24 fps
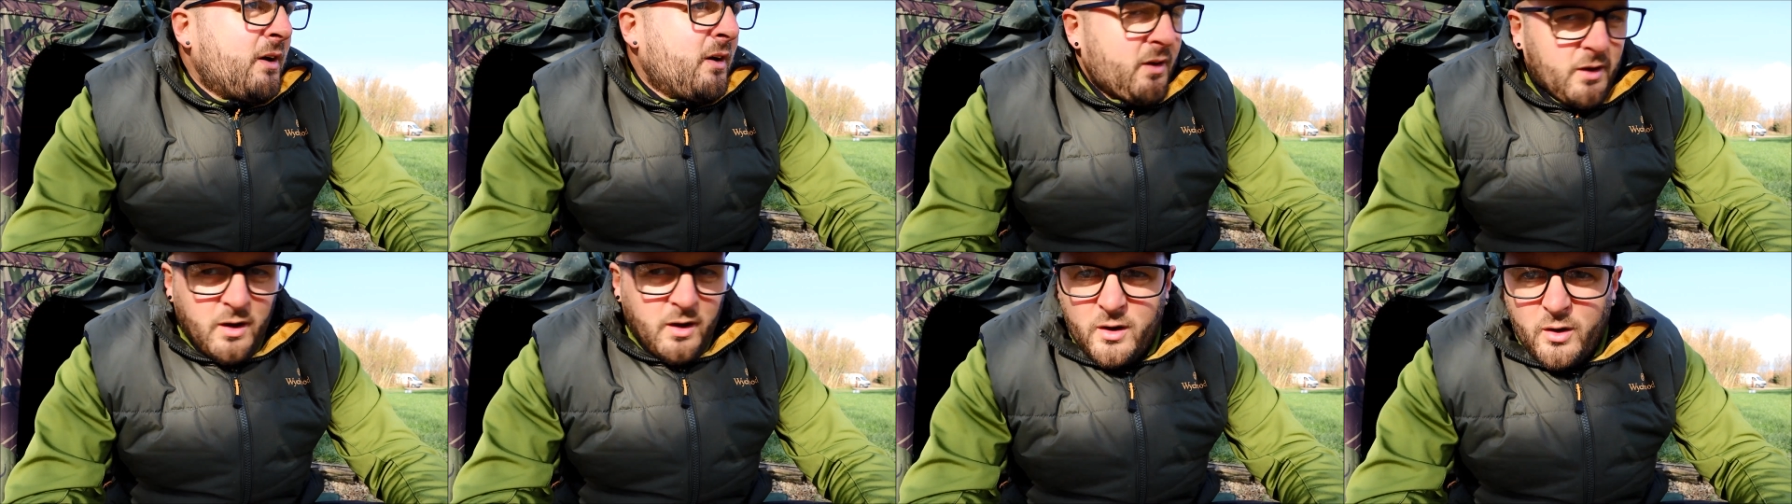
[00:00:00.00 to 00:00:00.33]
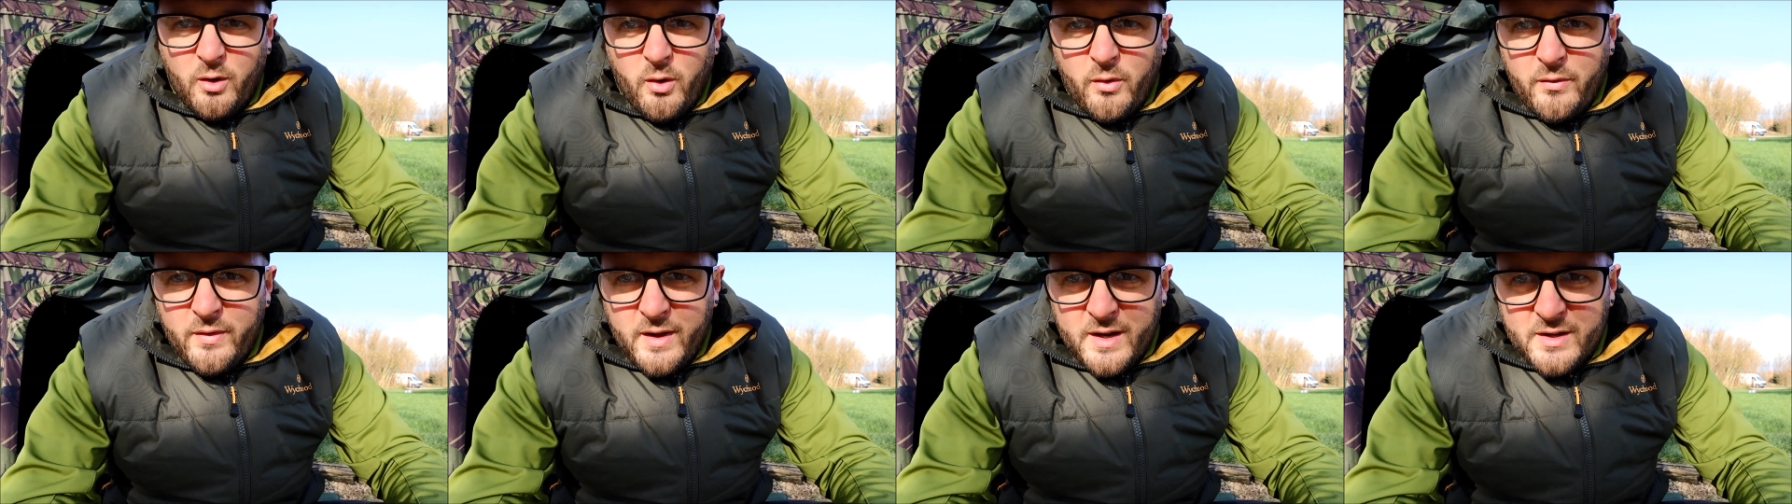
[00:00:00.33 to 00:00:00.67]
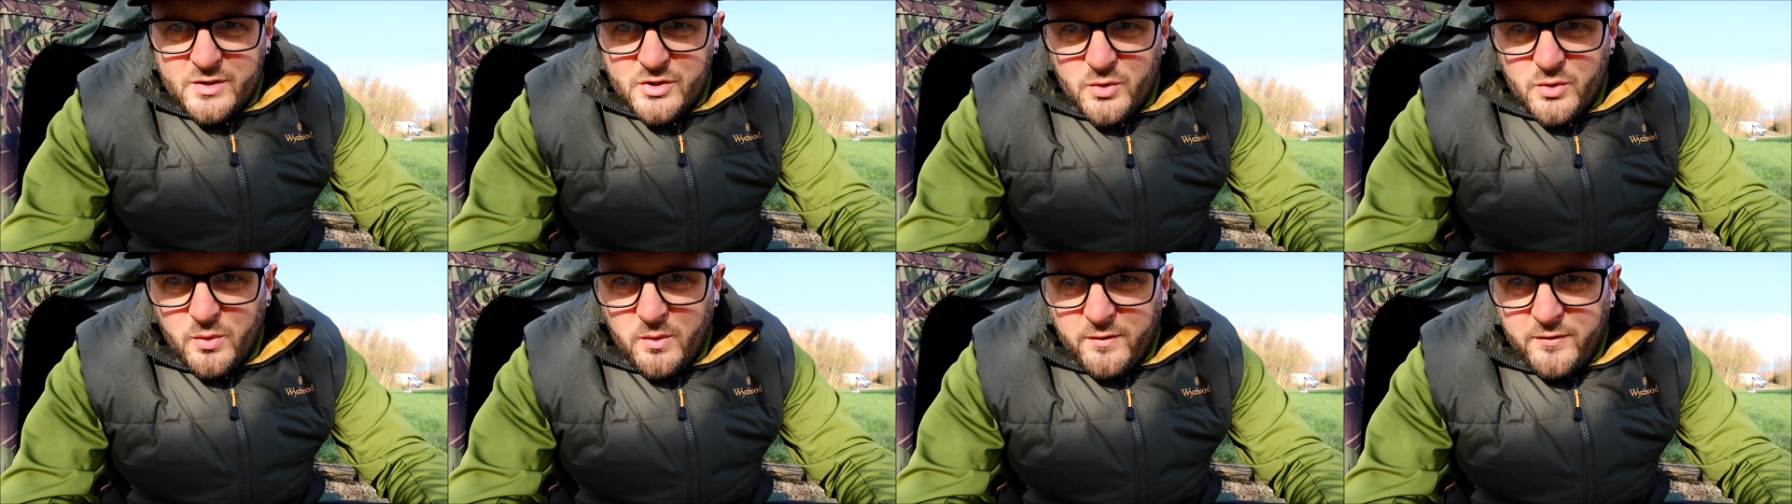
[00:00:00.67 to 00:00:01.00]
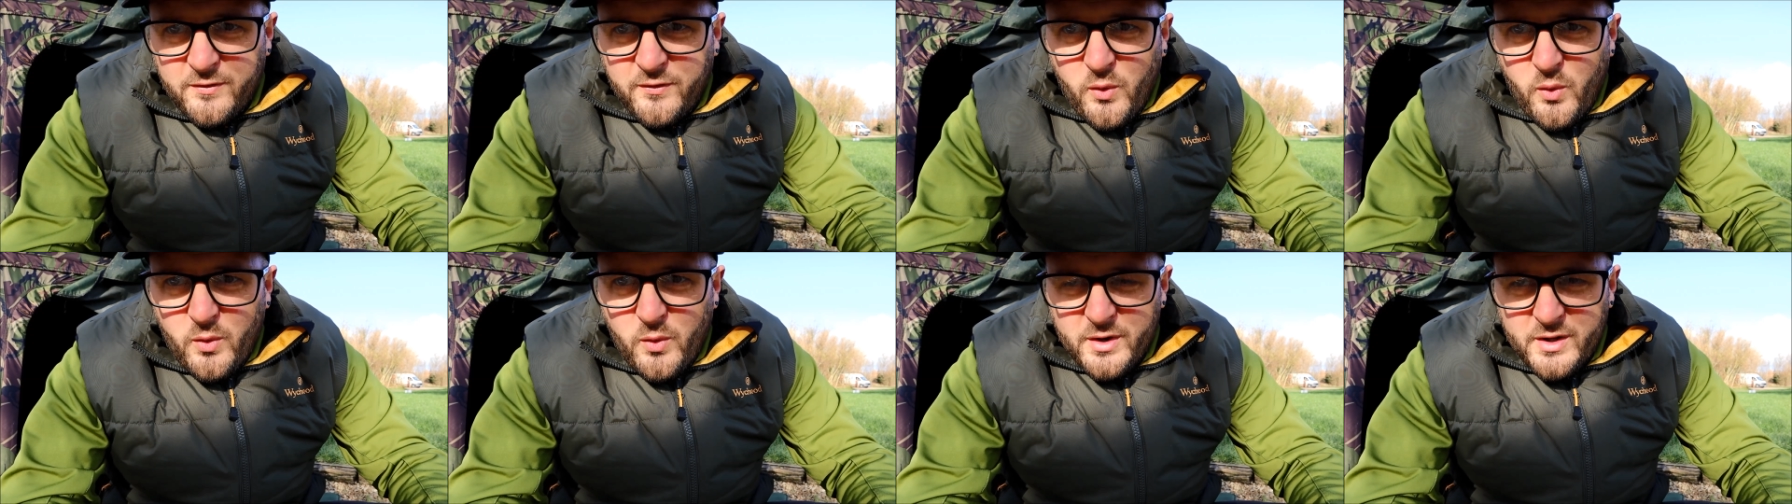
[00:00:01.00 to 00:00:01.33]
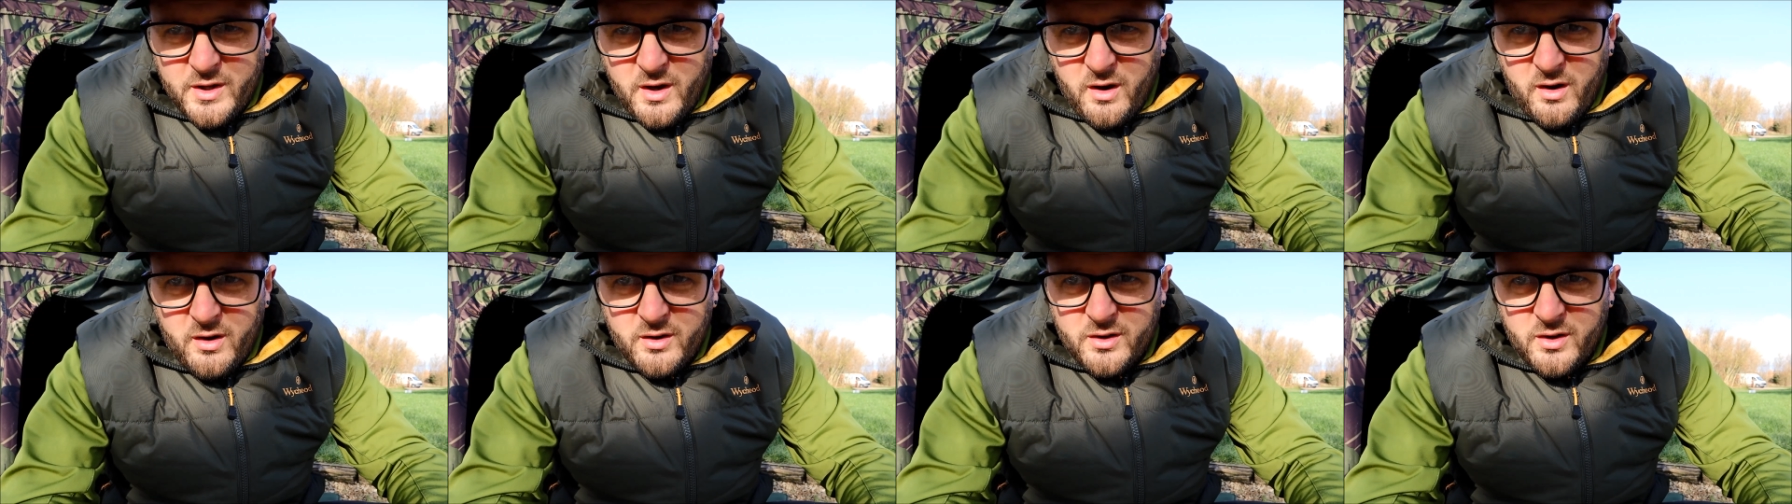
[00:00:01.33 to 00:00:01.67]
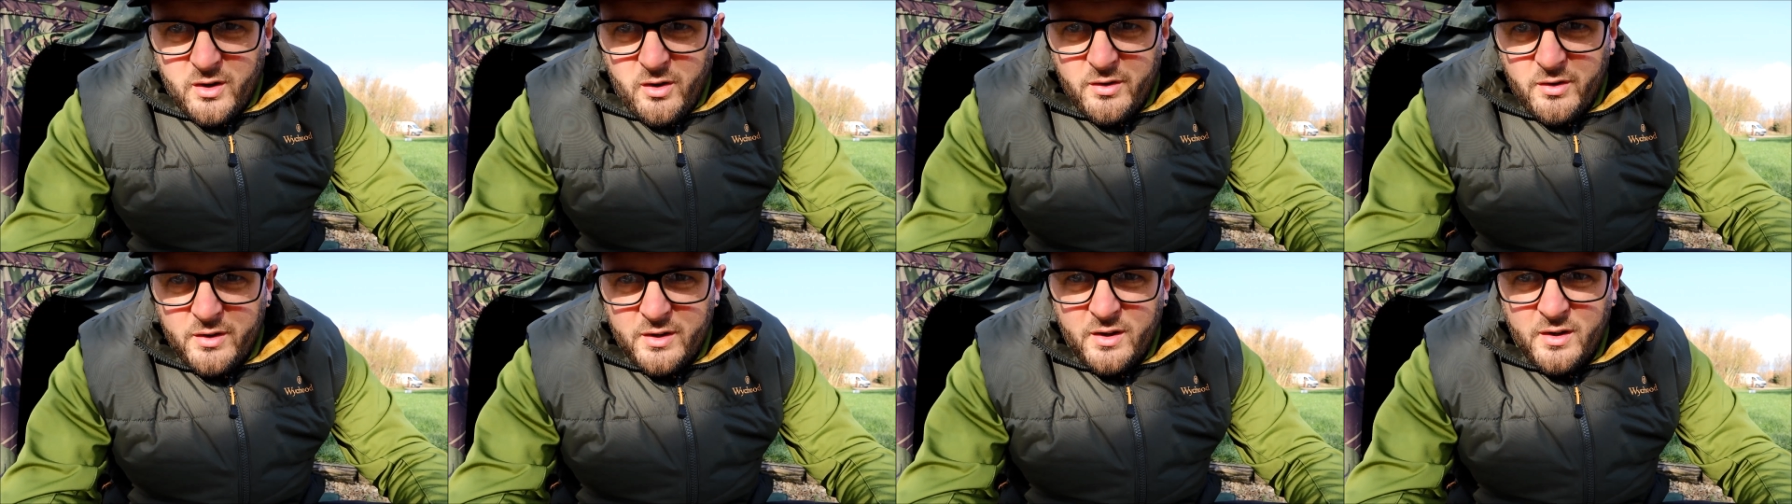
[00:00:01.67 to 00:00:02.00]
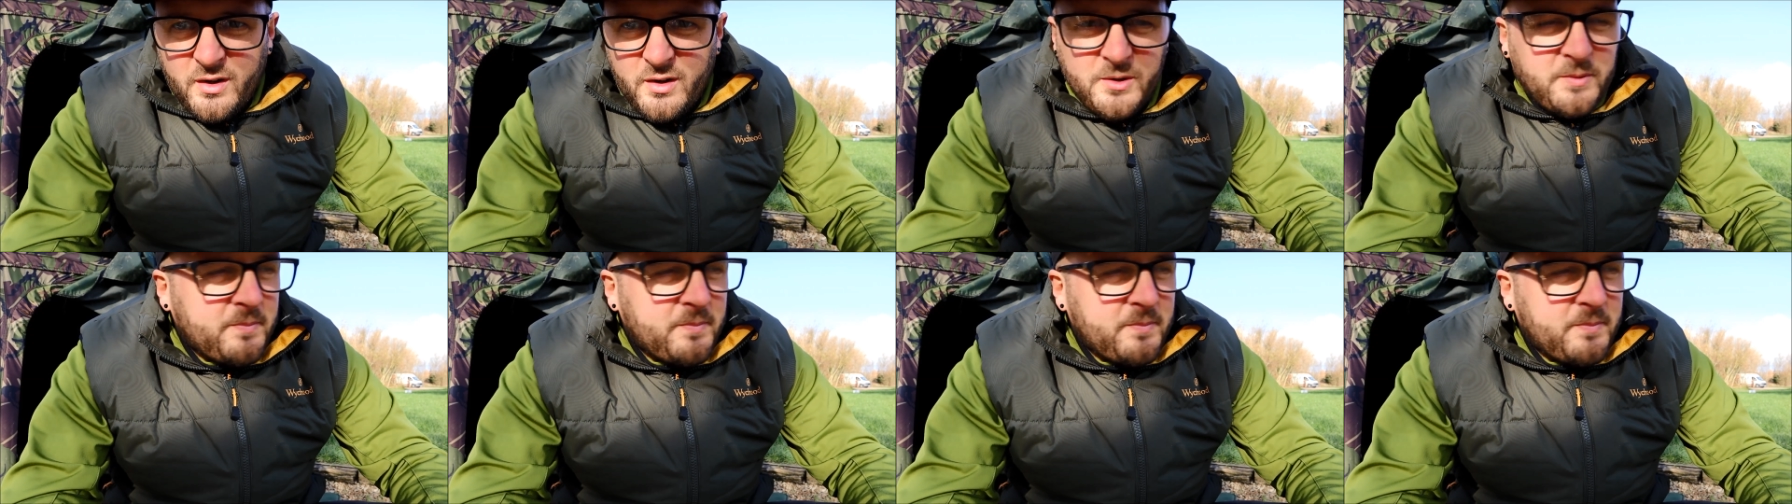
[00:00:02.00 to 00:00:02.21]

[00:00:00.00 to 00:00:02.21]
along that sort of 40-yard line,